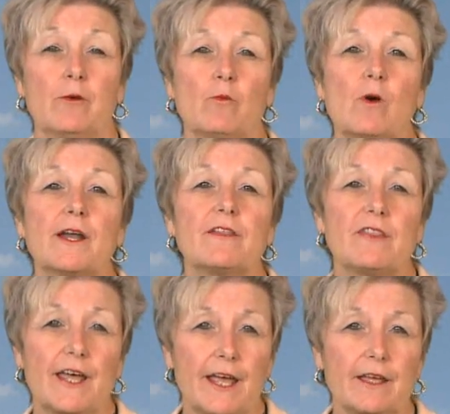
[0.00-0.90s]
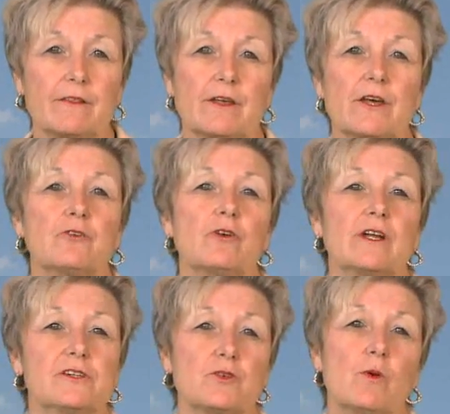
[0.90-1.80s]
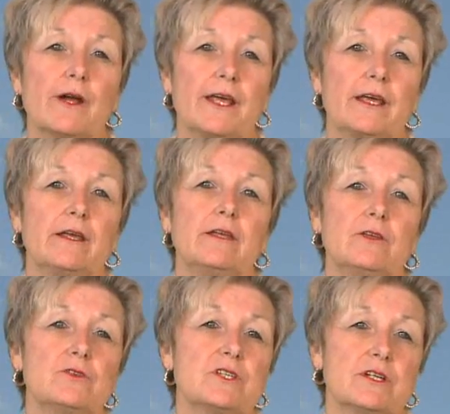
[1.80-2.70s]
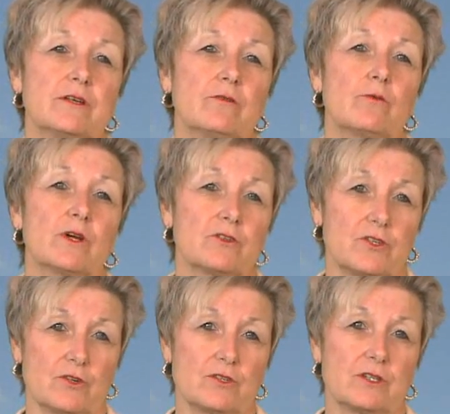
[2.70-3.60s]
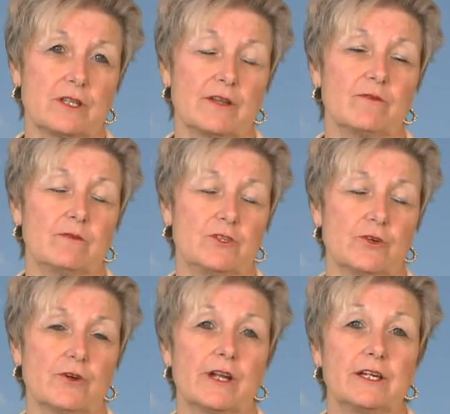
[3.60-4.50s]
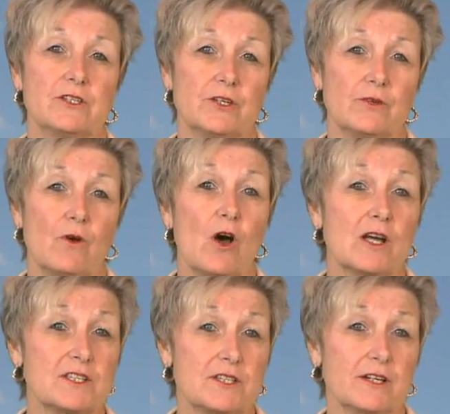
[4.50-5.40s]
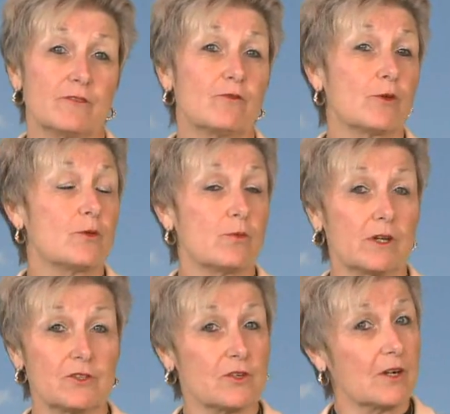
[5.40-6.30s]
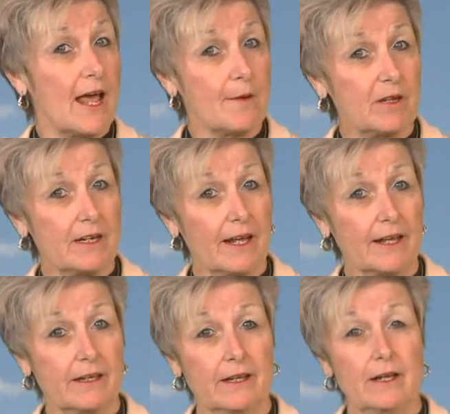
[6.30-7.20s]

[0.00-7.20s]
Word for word: Want to thank the 120 Houston Realtors that journeyed to Austin for the Realtor Lobby Day.